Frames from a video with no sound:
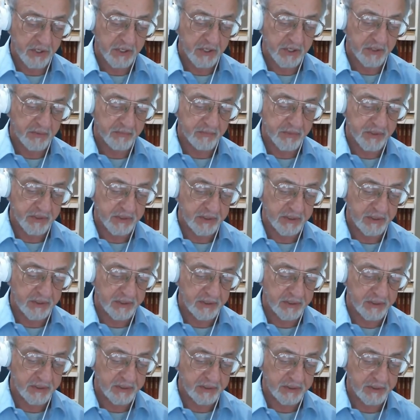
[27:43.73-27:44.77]
framed
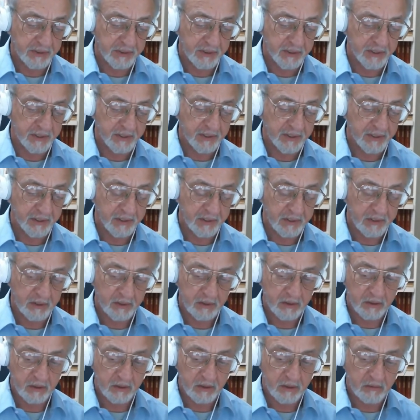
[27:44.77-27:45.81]
in
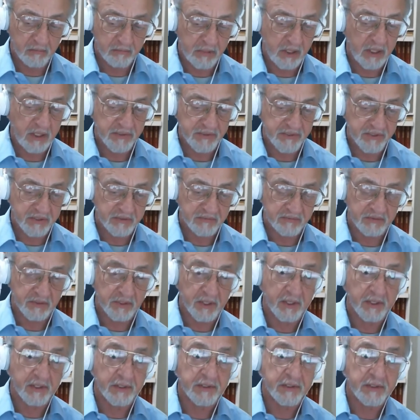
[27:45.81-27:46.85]
a positive
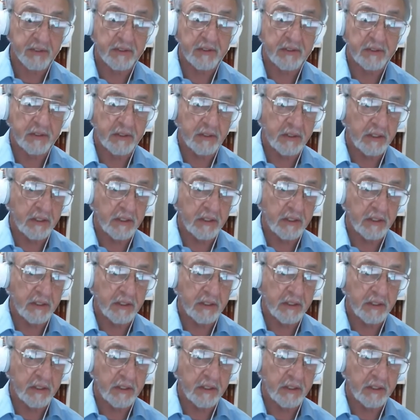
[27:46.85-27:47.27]
light.